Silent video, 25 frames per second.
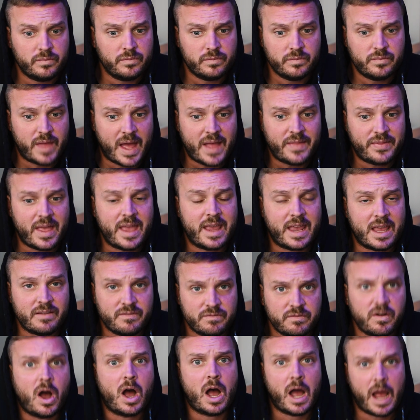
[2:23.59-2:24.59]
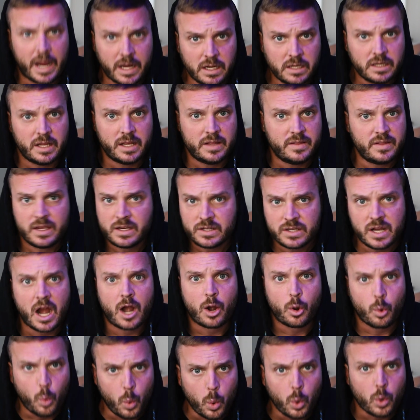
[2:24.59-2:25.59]
that they can find in the
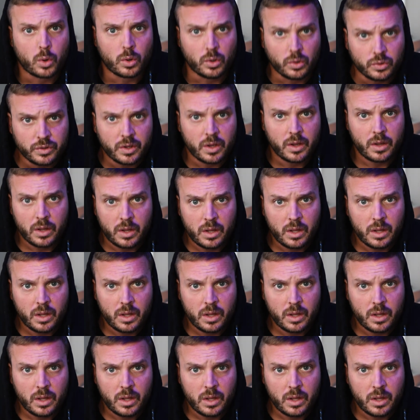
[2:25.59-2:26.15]
entire world.